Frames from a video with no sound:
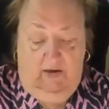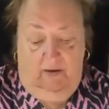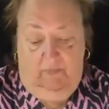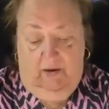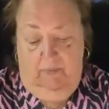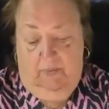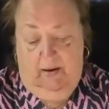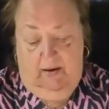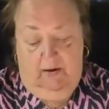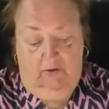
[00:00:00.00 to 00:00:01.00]
VIP
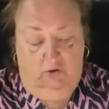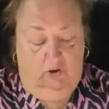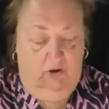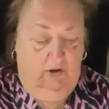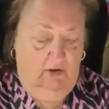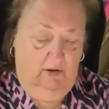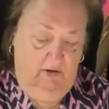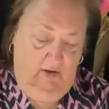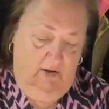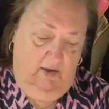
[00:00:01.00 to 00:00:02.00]
page.
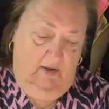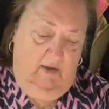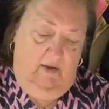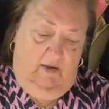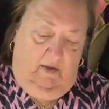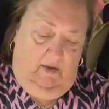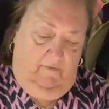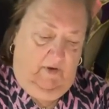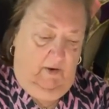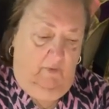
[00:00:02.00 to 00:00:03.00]

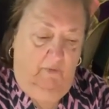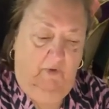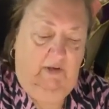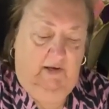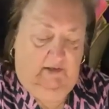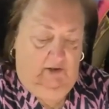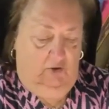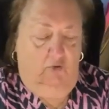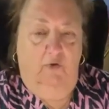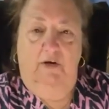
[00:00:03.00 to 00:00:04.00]
If anyone would like
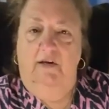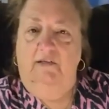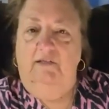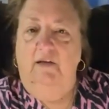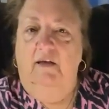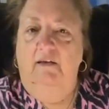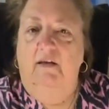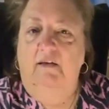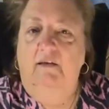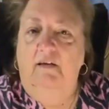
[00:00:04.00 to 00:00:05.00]
to join, it's
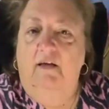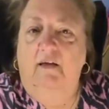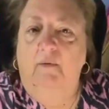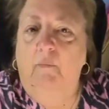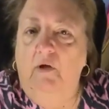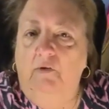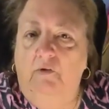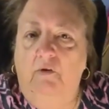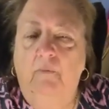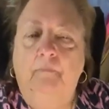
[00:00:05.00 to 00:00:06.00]
$9.99 a
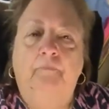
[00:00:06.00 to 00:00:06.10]
month.